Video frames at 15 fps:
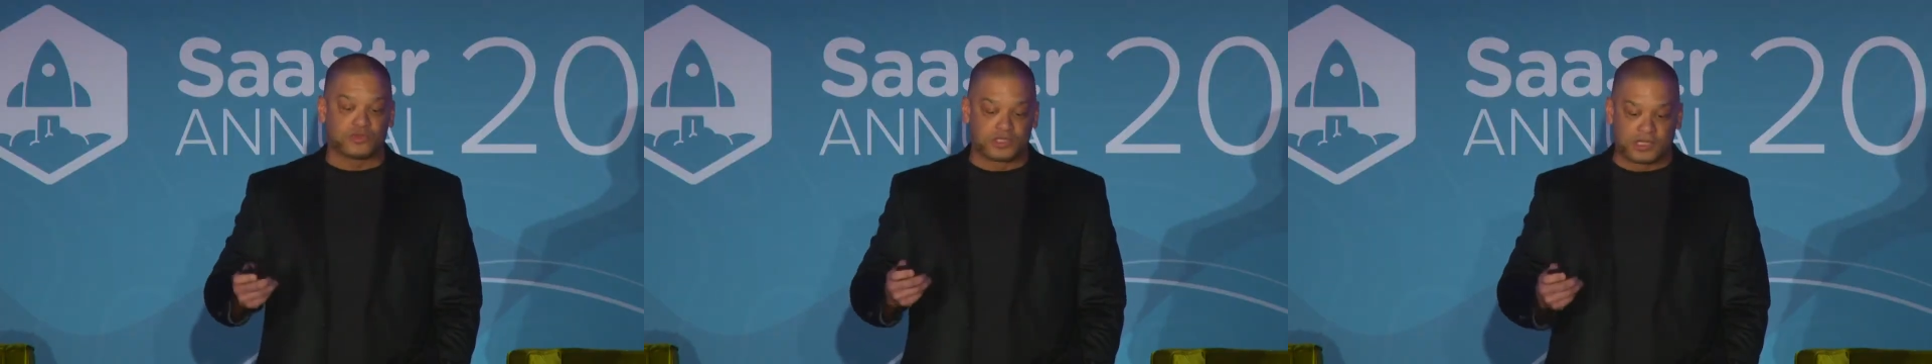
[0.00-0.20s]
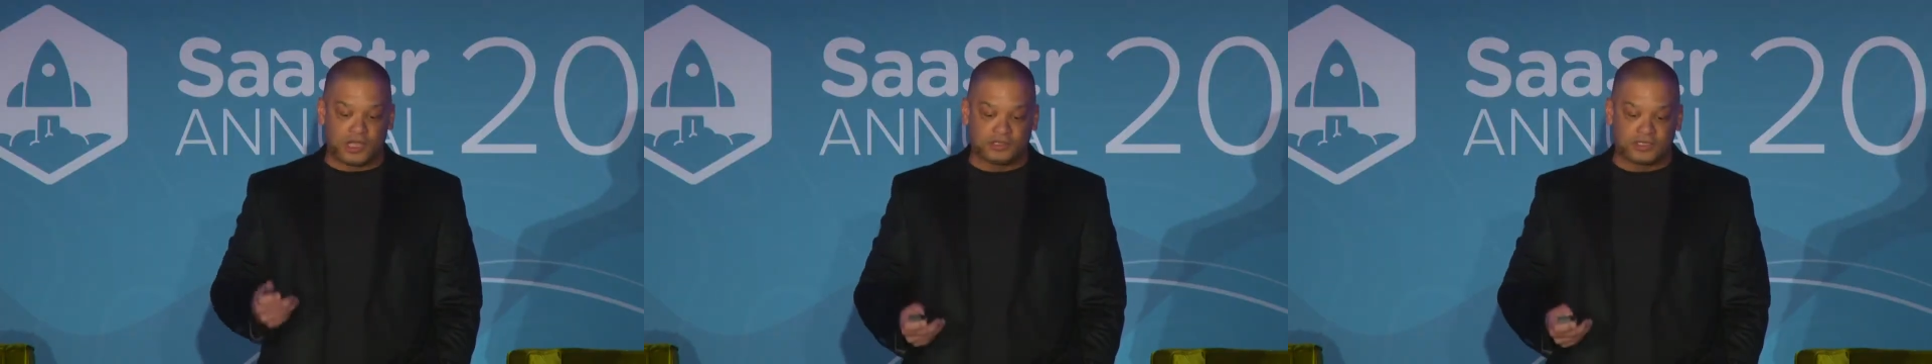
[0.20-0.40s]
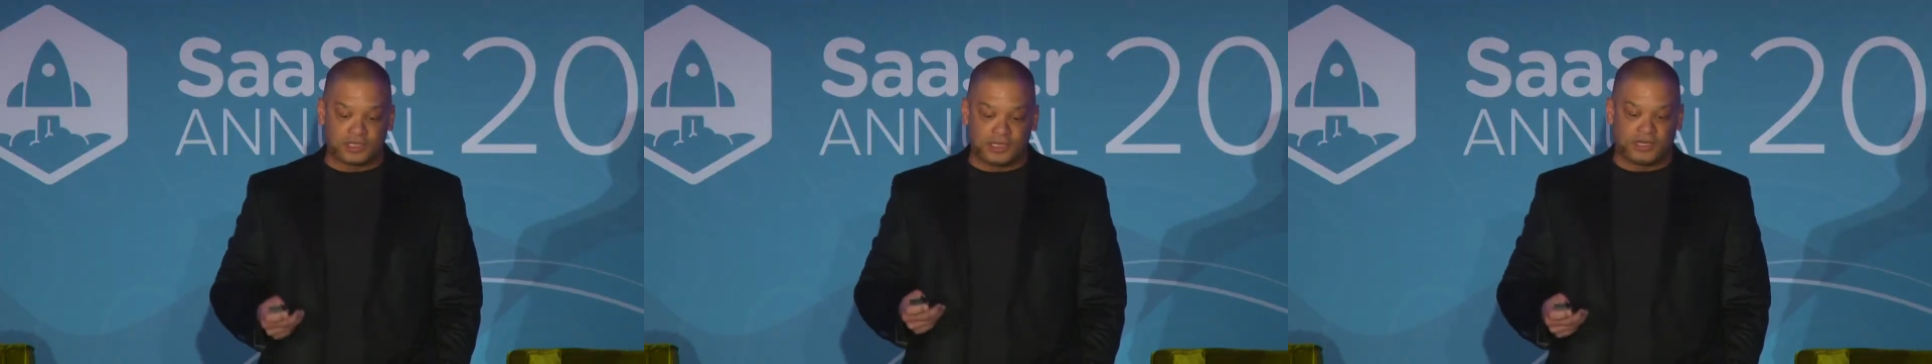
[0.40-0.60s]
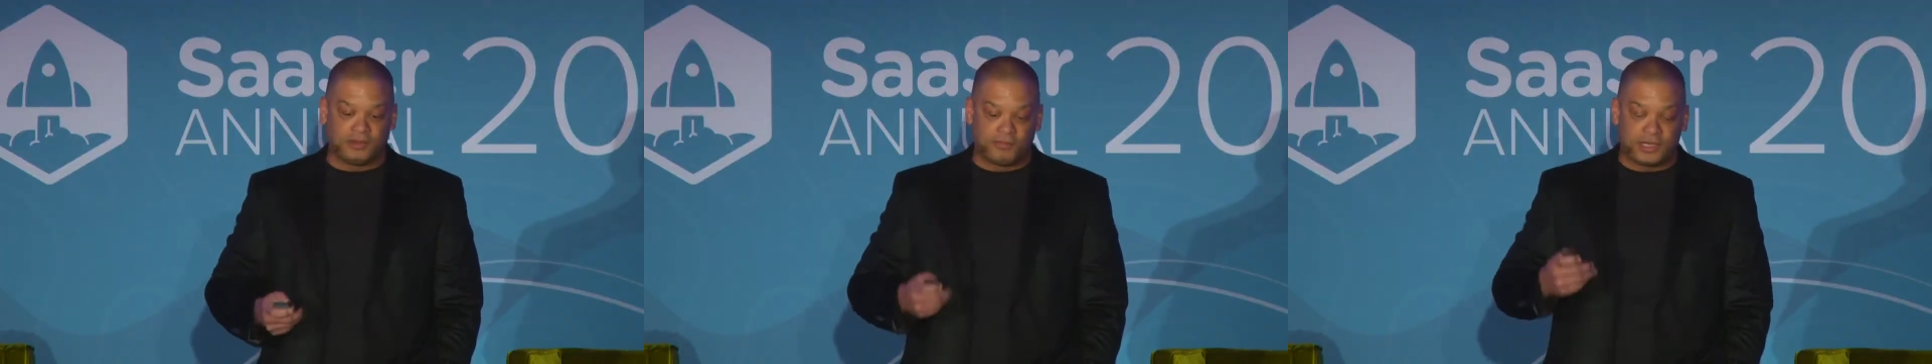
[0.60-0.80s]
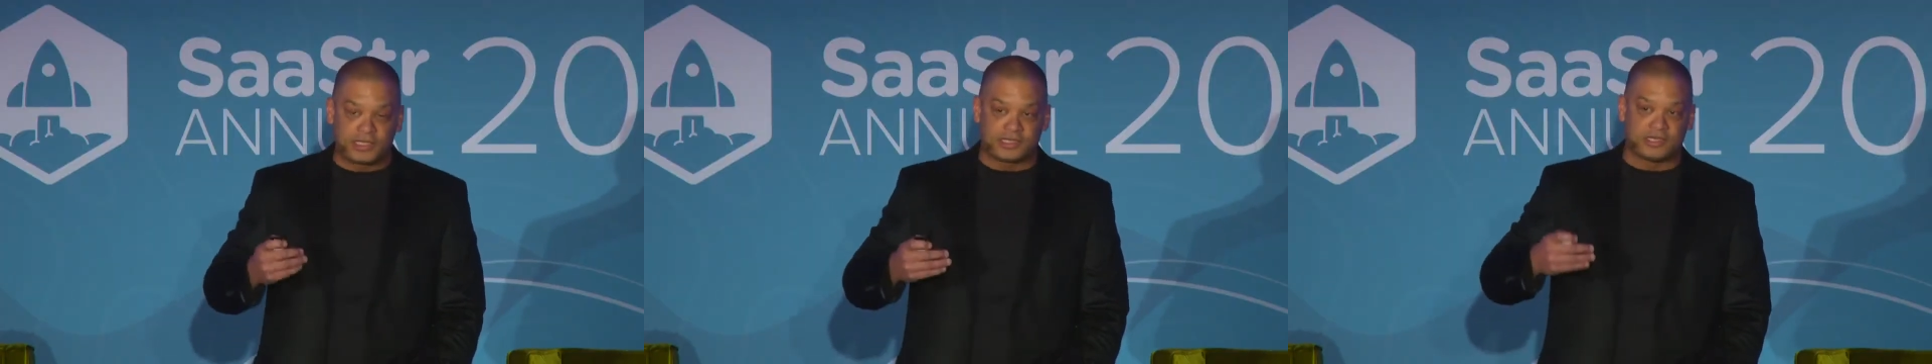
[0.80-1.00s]
resulted in a
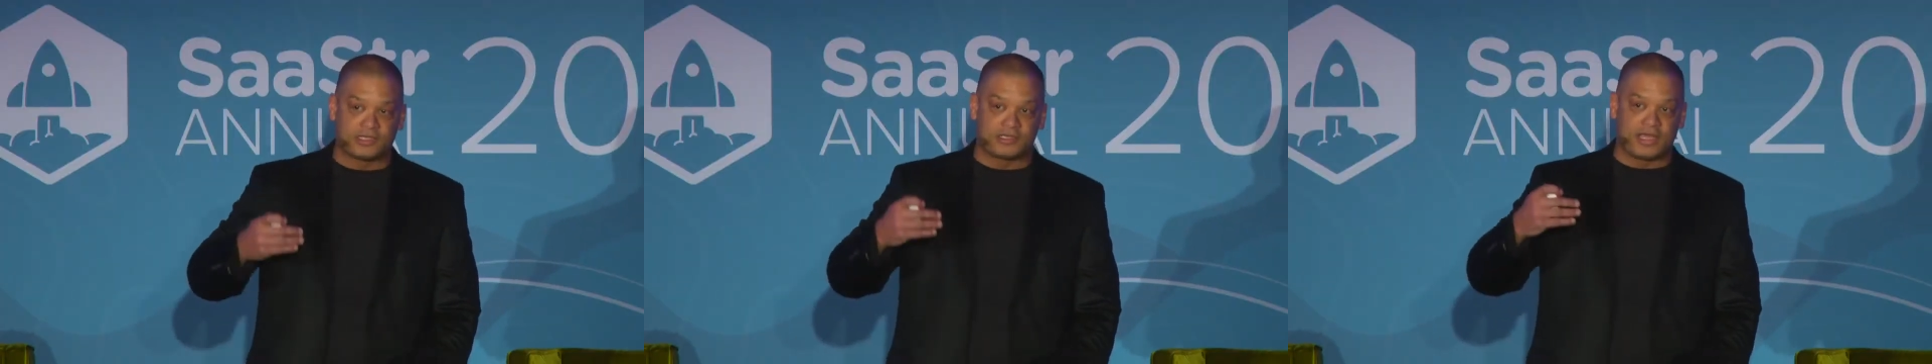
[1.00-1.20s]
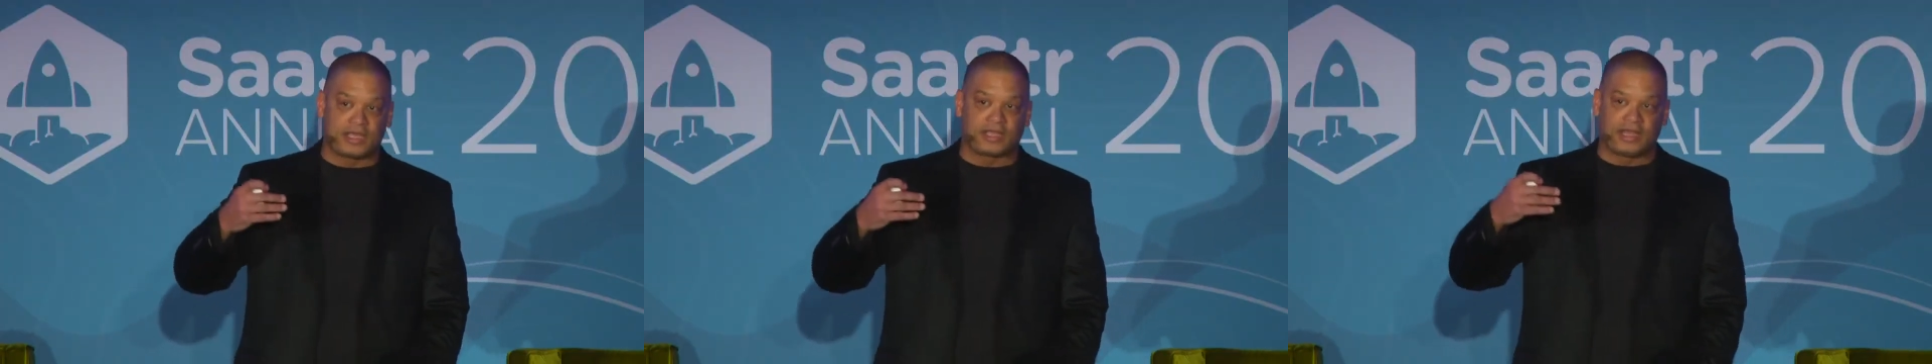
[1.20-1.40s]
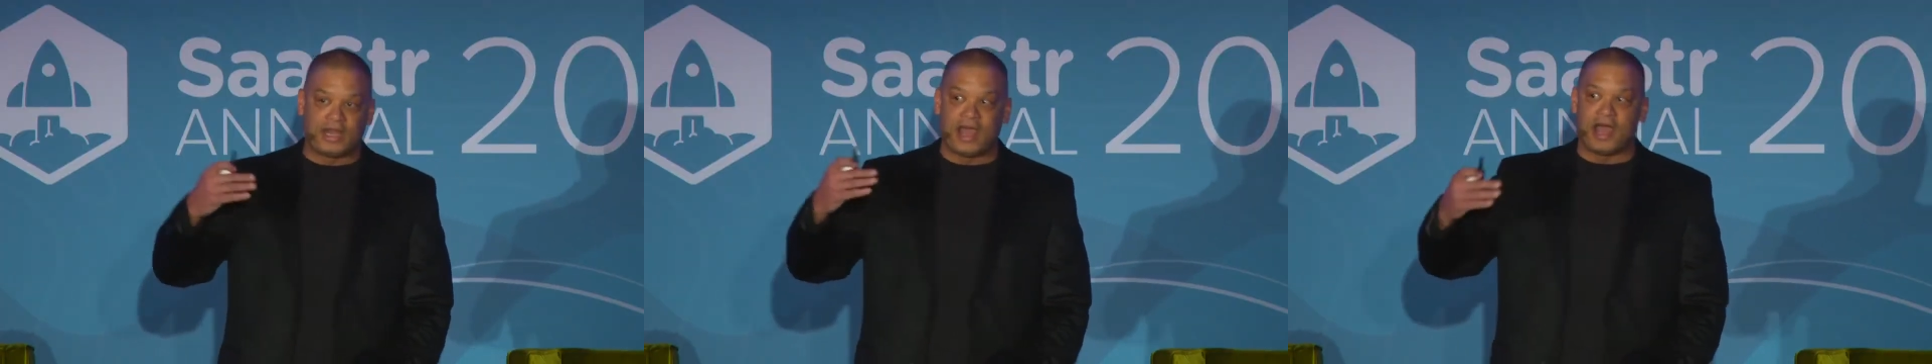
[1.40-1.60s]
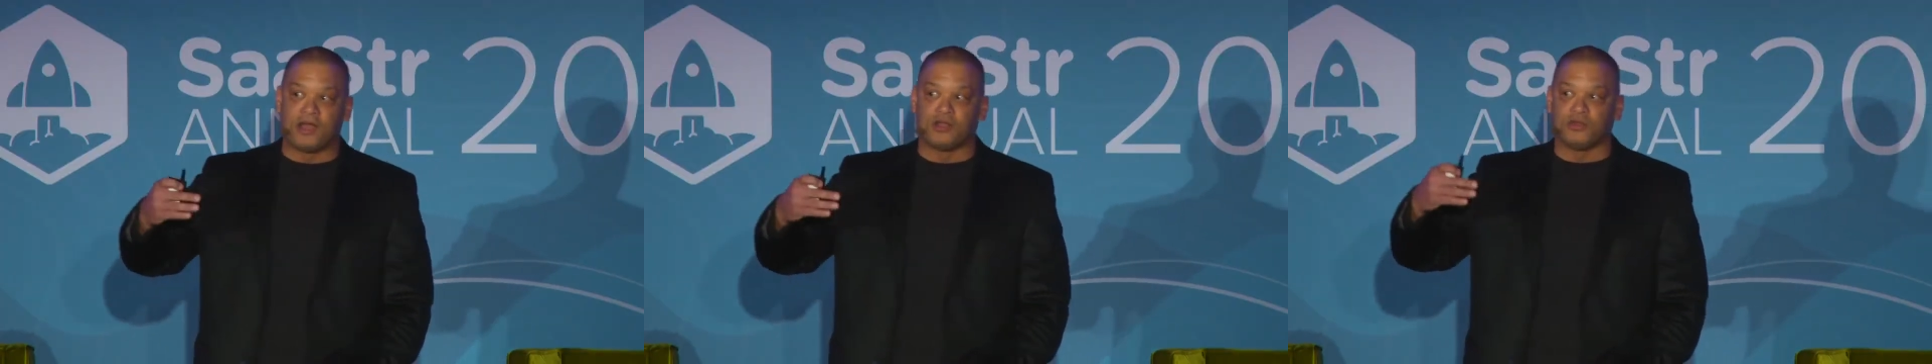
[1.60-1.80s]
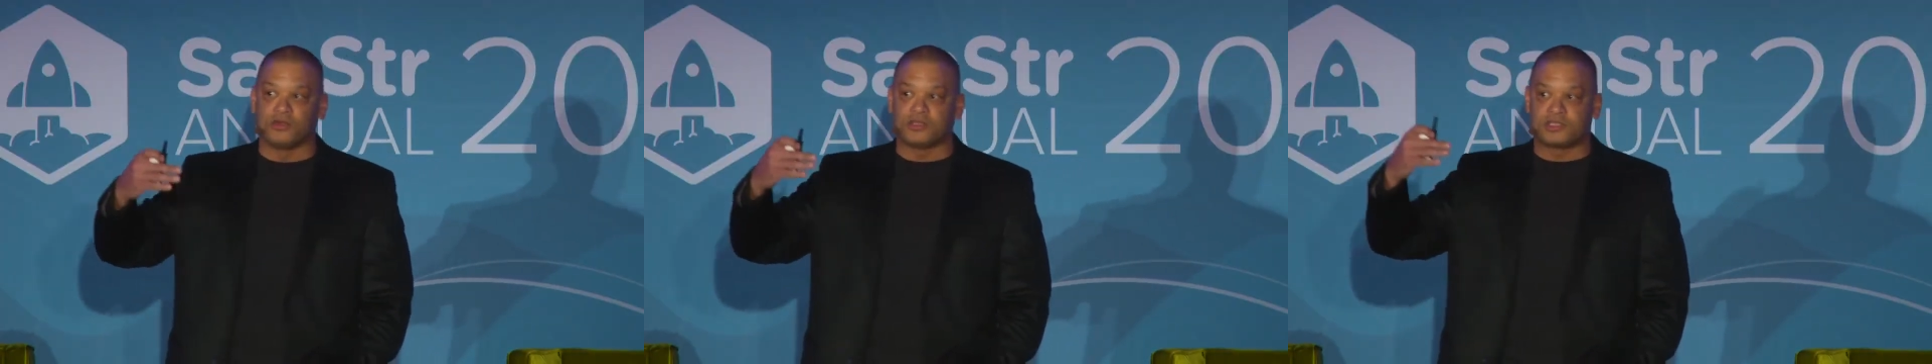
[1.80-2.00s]
business that can now